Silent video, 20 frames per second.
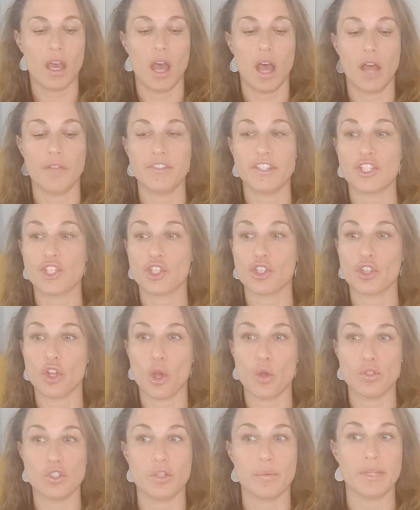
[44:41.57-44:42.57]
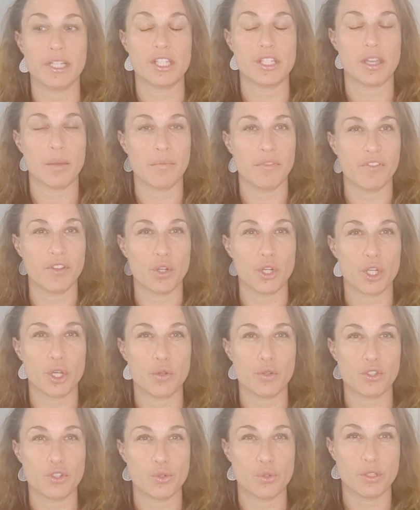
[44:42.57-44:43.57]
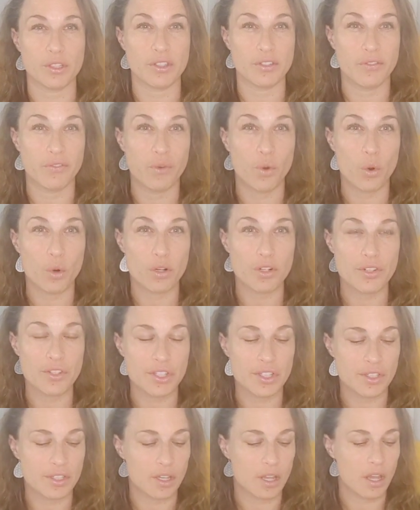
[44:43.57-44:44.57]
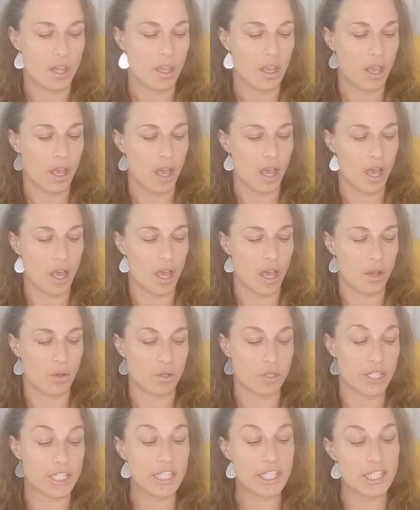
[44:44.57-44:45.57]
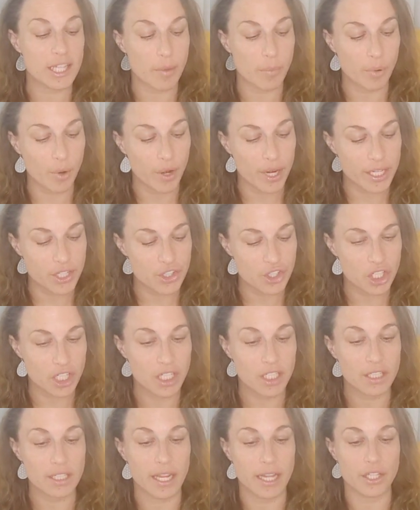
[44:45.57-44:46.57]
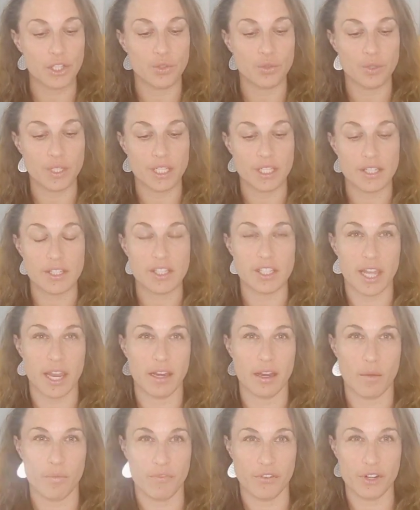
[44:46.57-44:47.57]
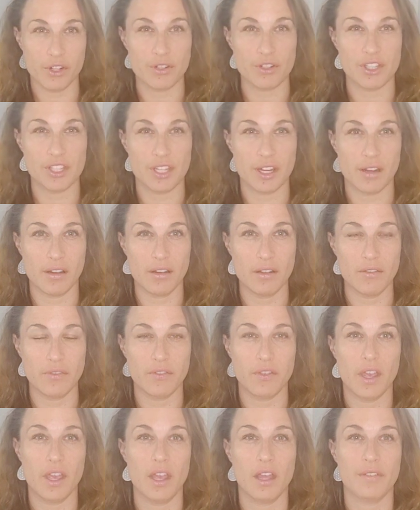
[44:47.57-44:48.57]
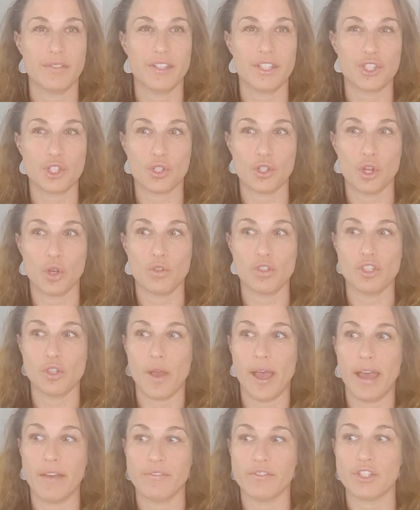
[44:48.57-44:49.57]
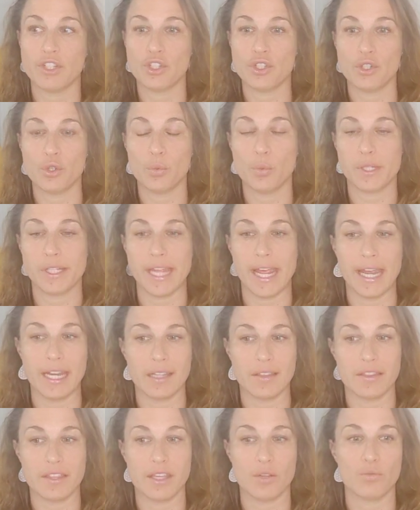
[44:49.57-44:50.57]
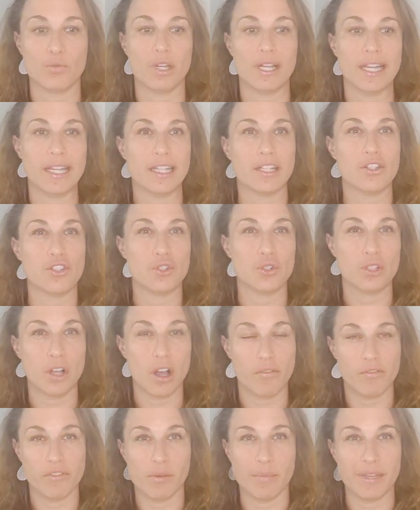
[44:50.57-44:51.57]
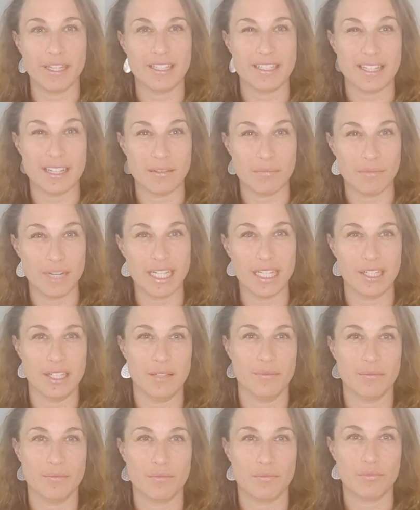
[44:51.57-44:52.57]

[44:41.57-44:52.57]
Uh, this could also be some of you are going through a divorce uh, or a separation and you need to stand up for yourself. This could also have to do with anything related to government and money,